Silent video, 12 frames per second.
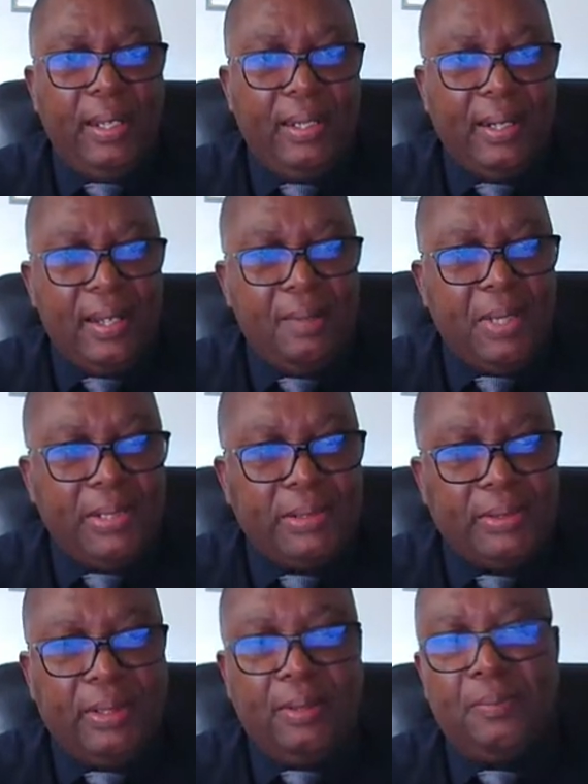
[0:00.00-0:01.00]
In
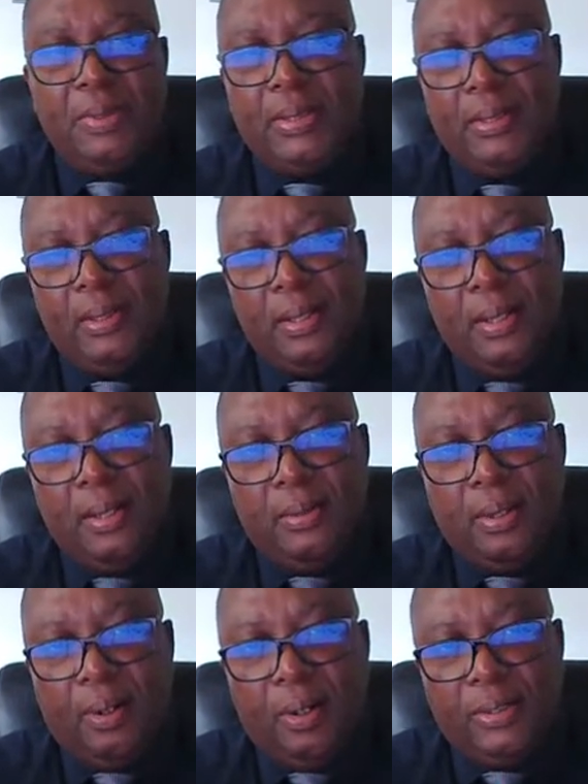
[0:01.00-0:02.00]
layman's terms,
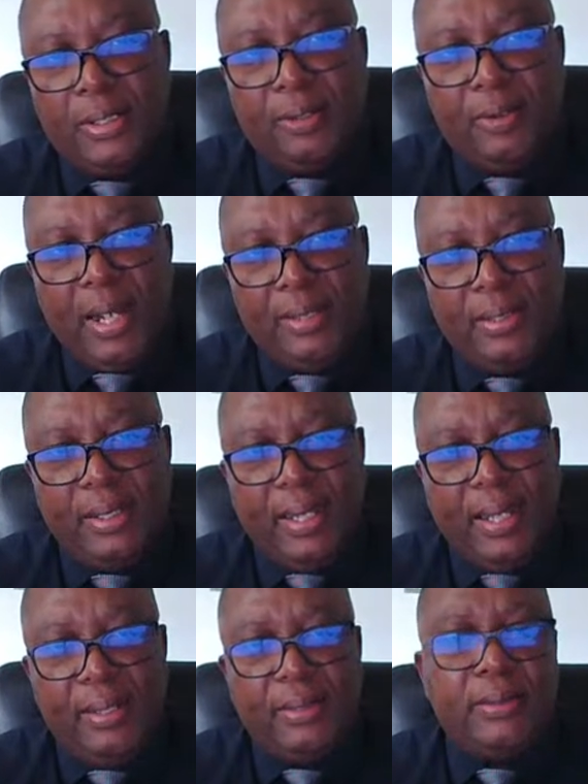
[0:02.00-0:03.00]
the hotter the reactor
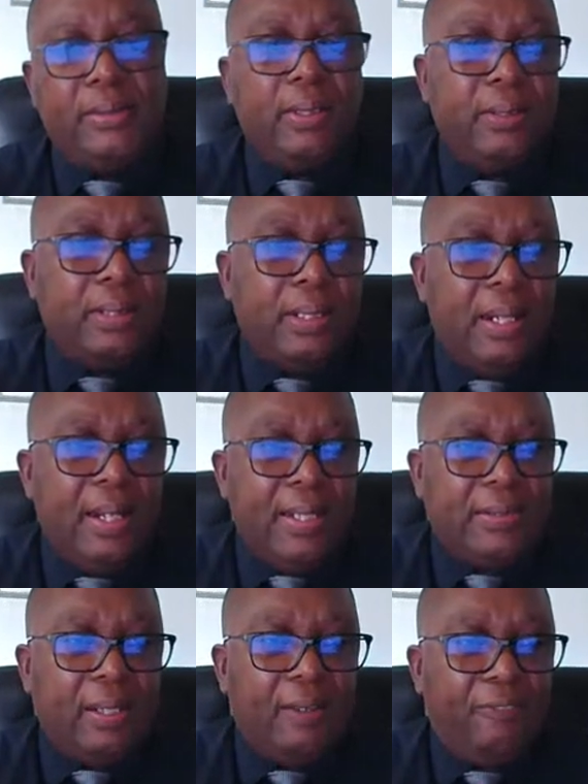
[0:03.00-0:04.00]
gets, the
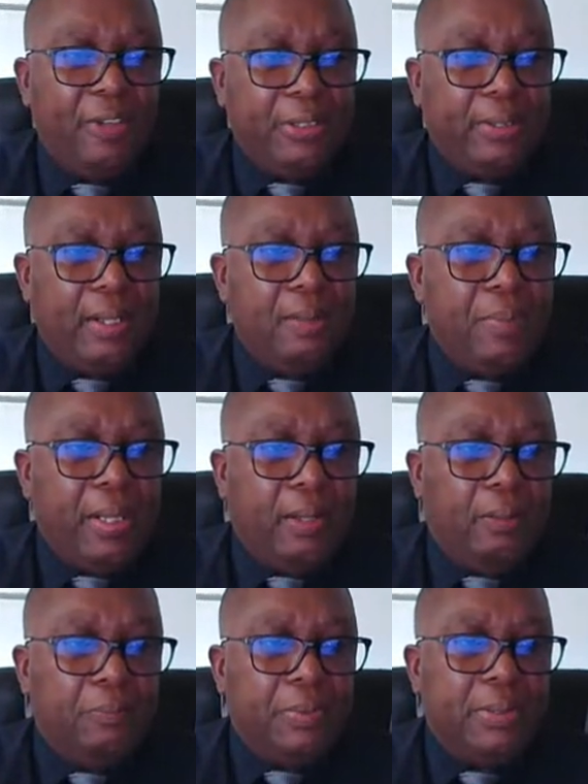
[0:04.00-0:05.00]
less efficient it
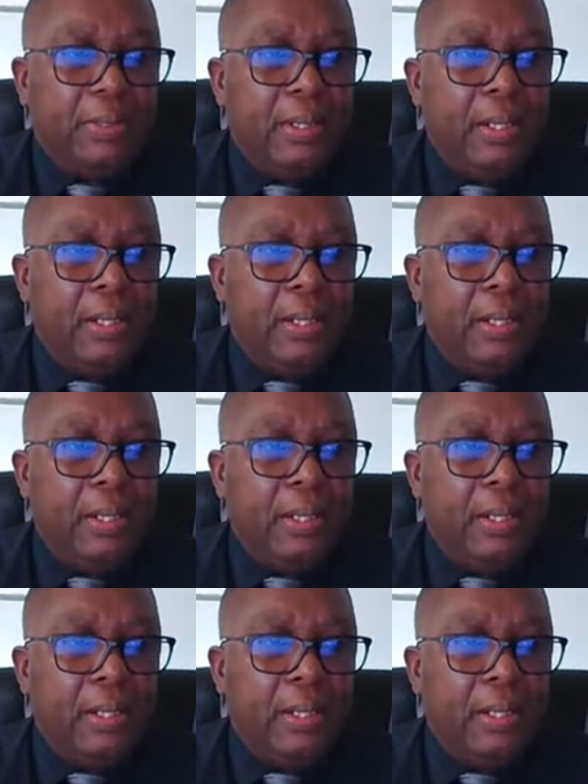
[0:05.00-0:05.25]
becomes.